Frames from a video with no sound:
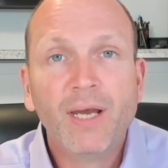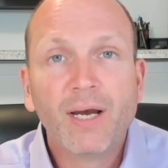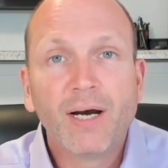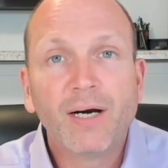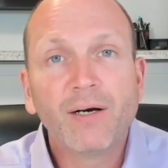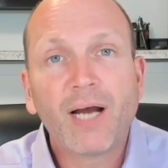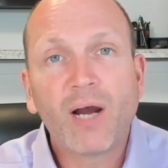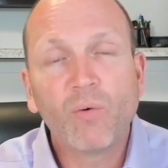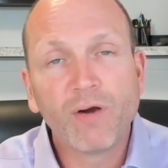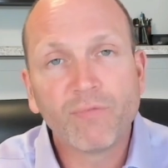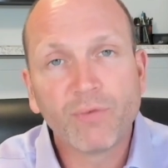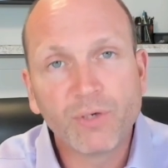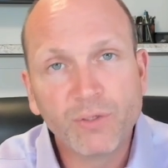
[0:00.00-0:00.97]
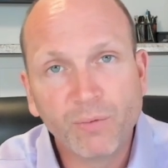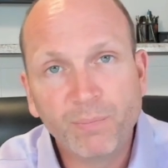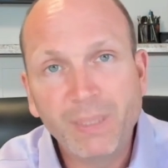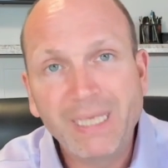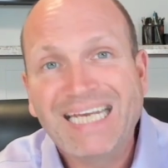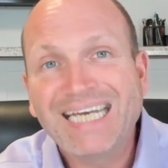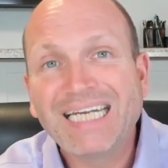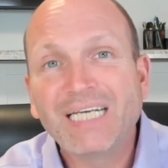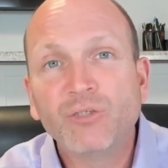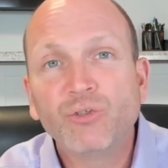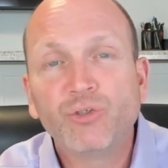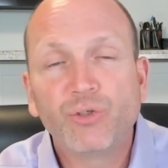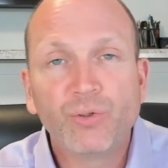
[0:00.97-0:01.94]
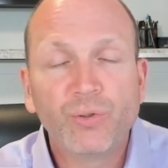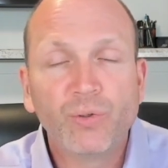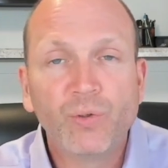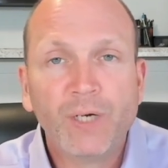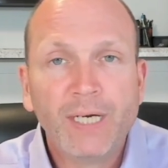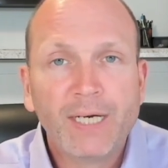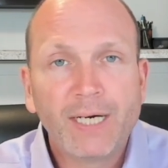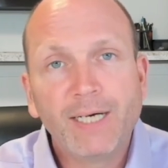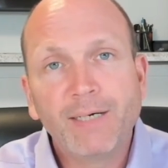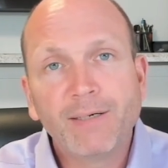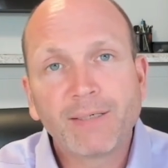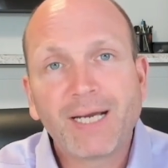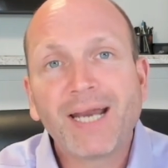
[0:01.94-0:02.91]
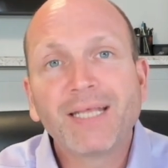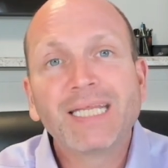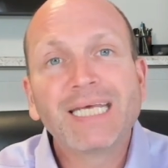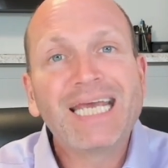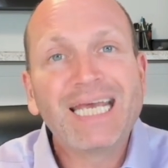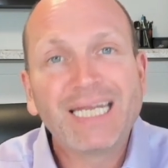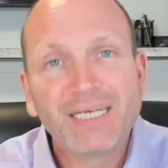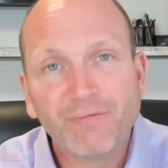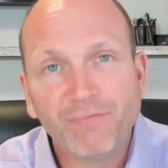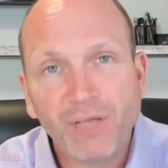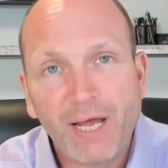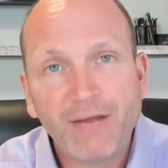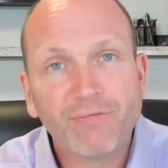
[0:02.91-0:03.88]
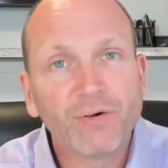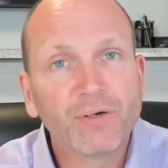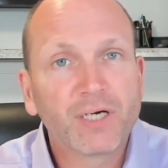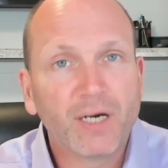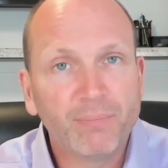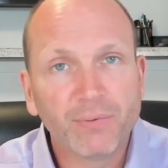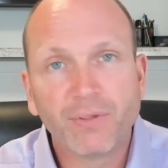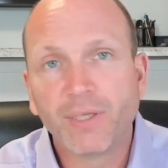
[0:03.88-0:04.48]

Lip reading: However, you'll be getting to kind of the end of life on a couple